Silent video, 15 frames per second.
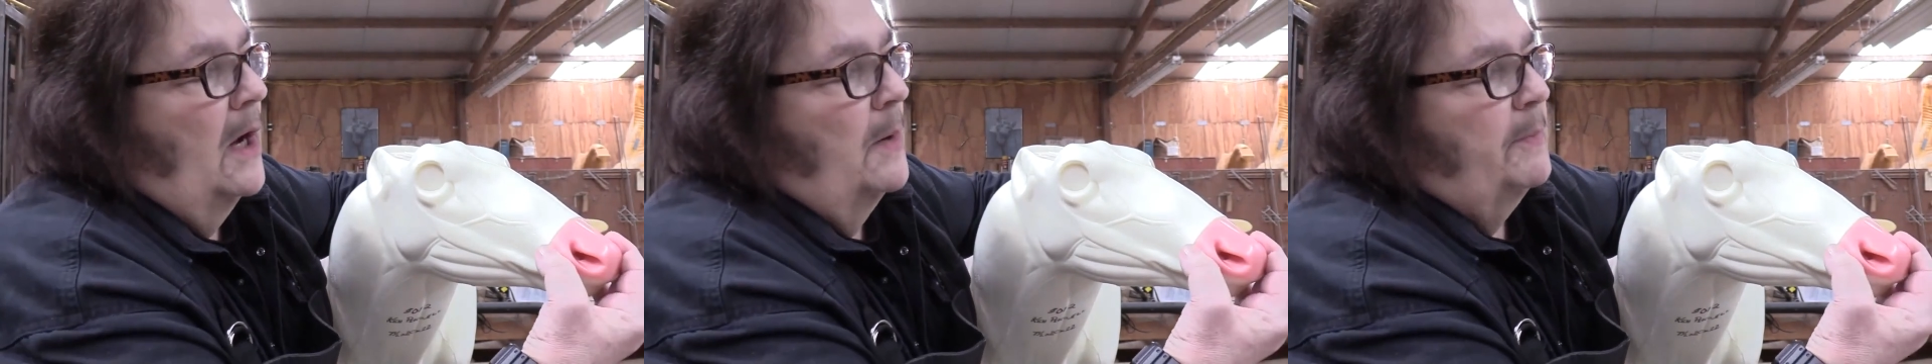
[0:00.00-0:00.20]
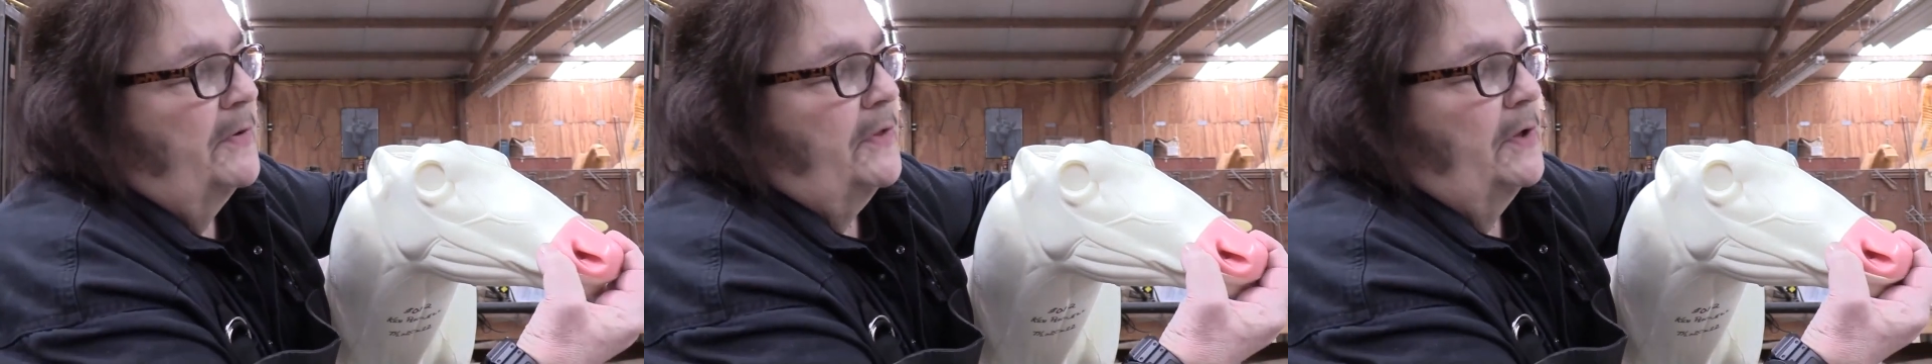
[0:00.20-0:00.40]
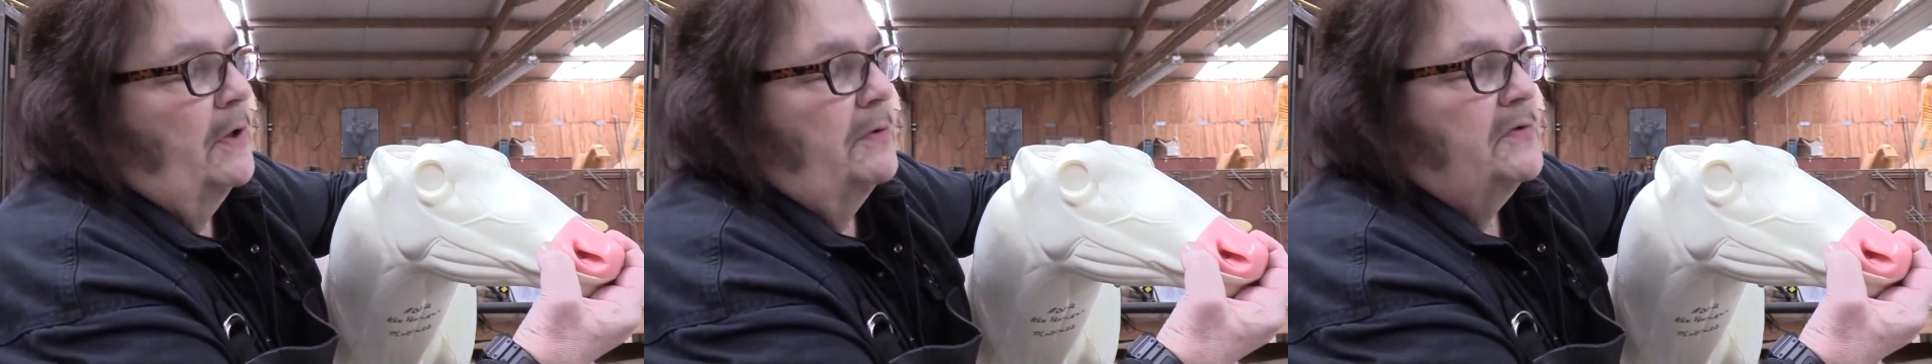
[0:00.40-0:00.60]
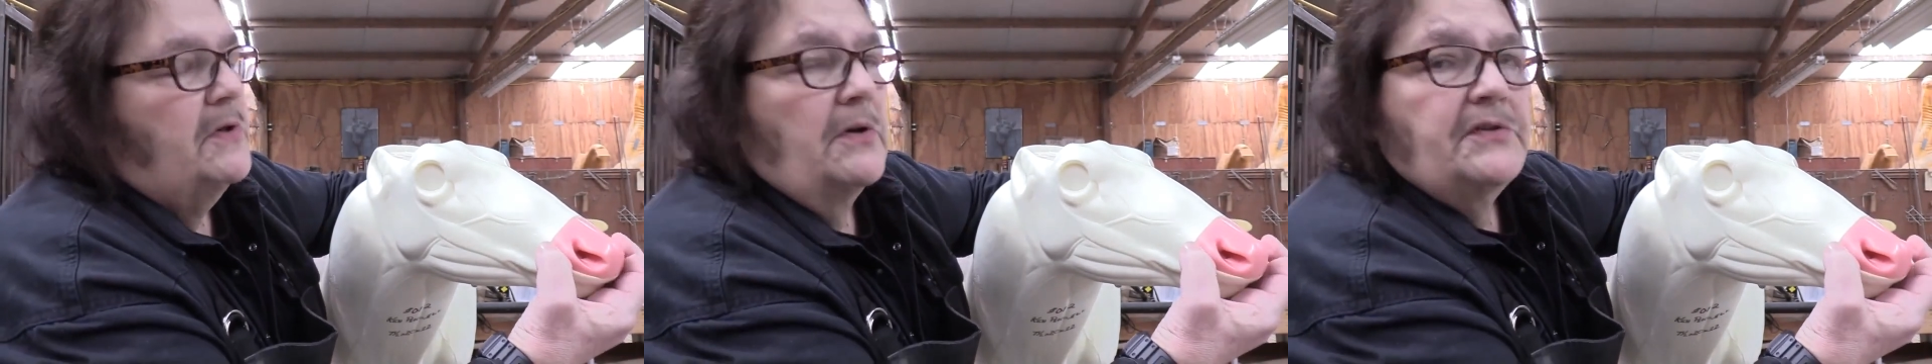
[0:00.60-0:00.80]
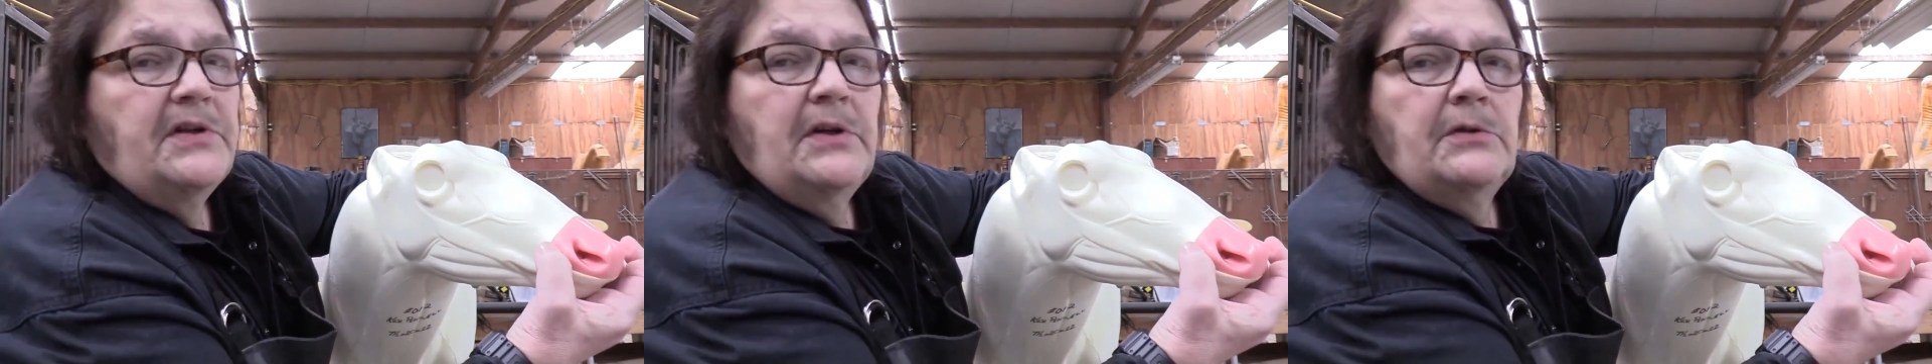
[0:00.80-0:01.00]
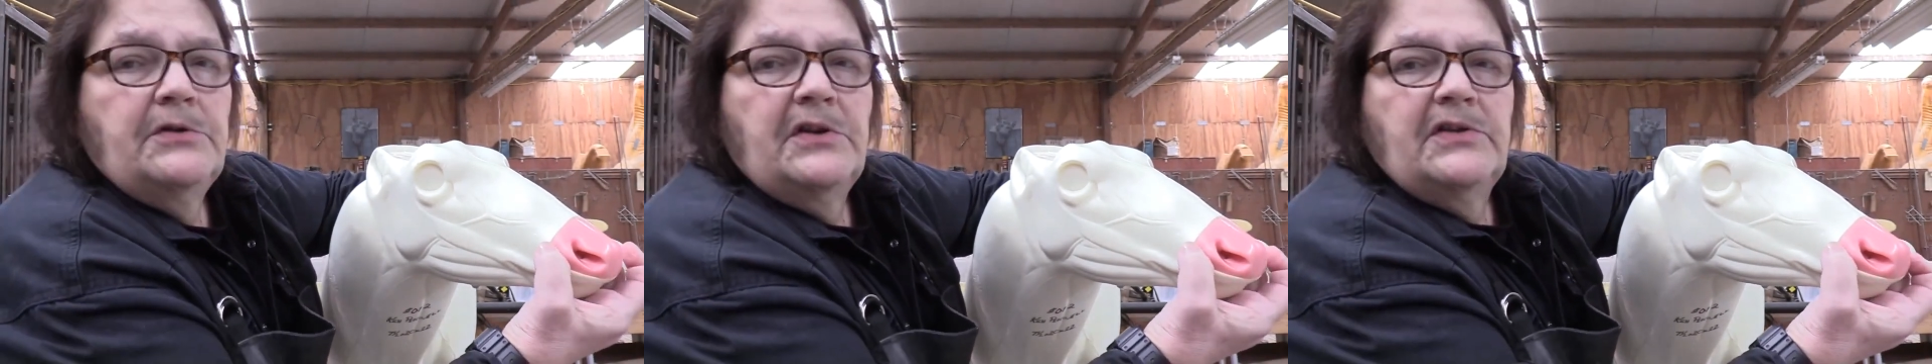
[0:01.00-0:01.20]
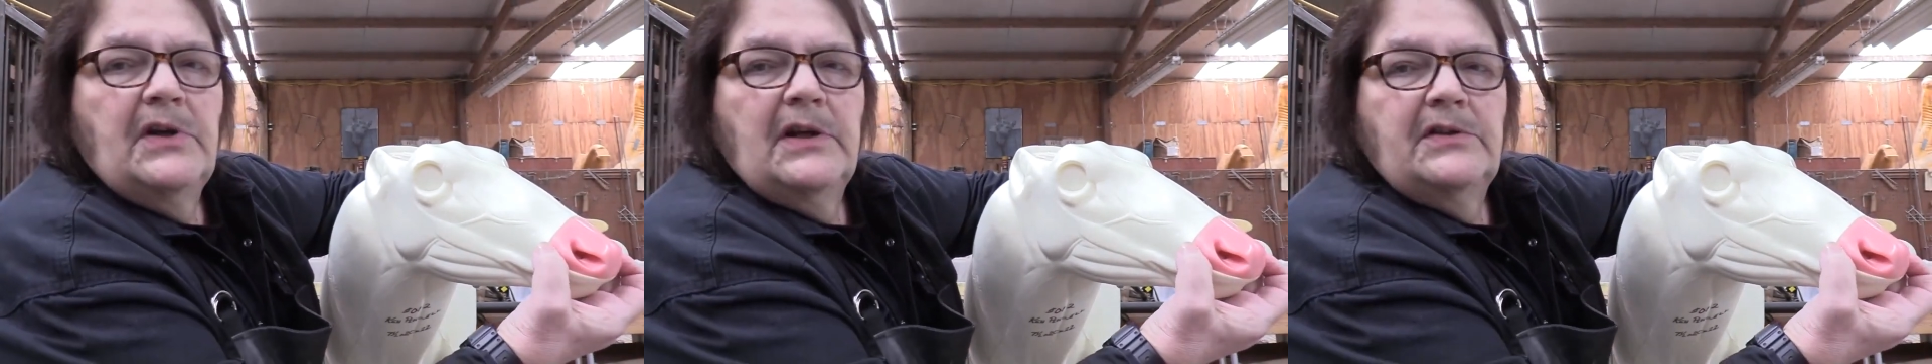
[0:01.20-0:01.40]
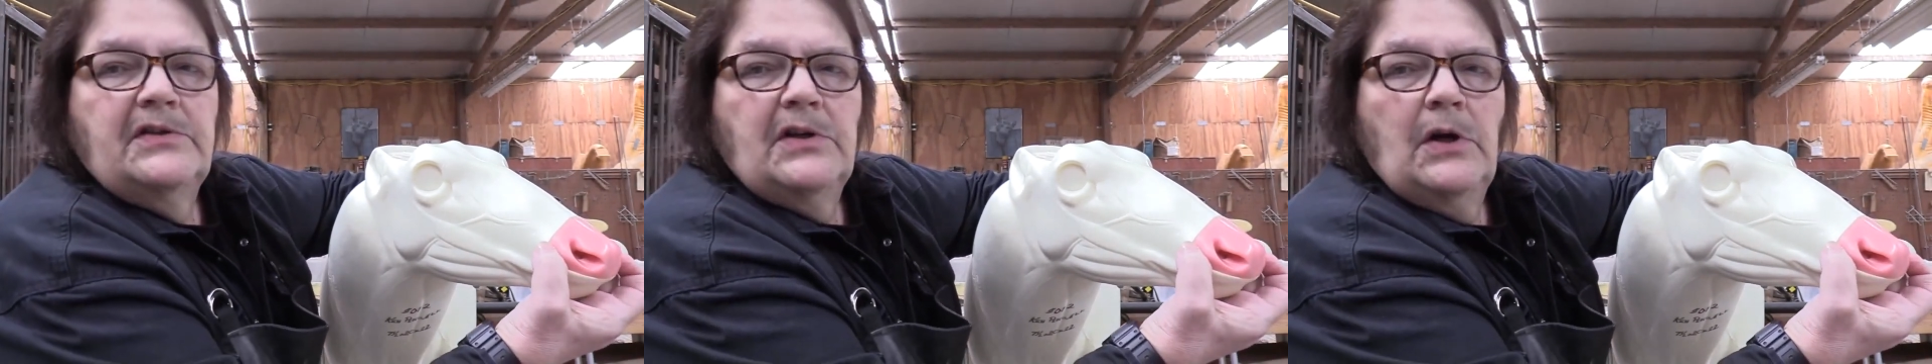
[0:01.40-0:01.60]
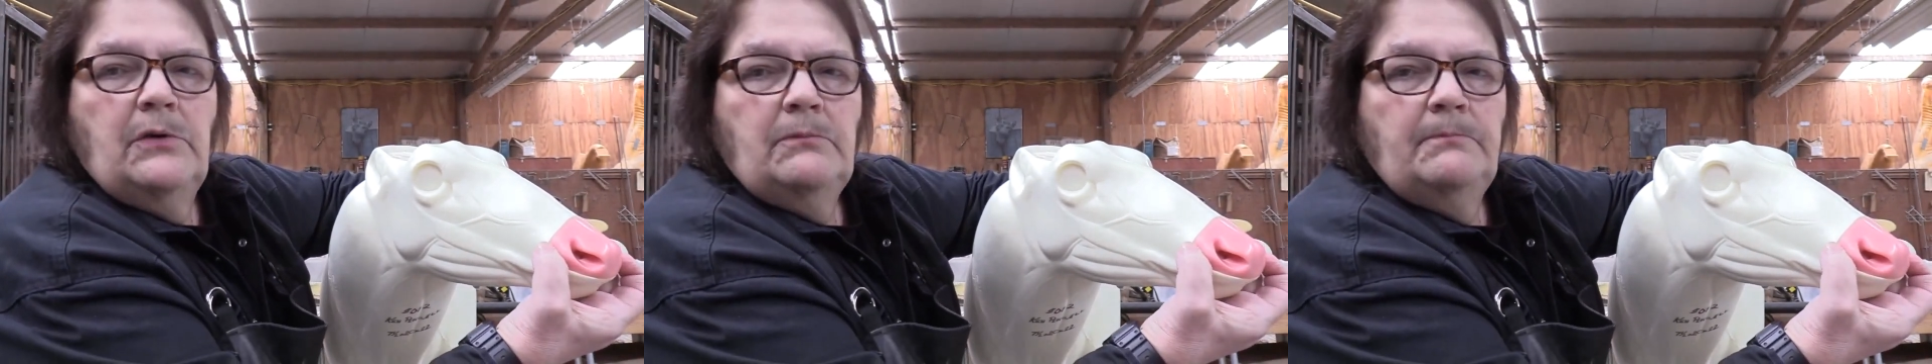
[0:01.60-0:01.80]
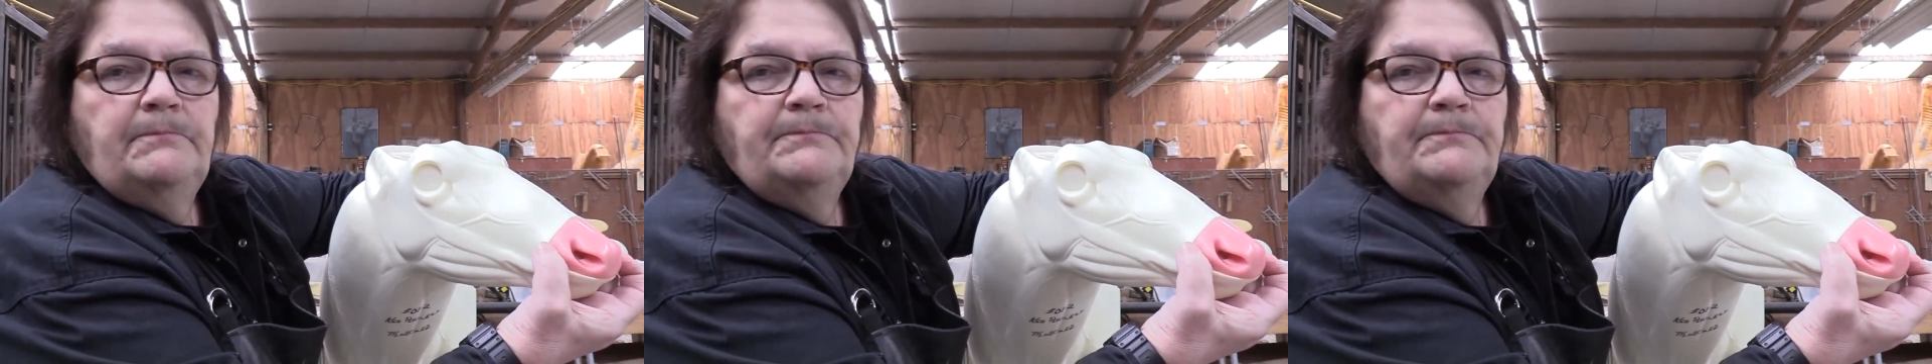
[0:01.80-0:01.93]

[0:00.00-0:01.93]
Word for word: But the nose goes here just like so.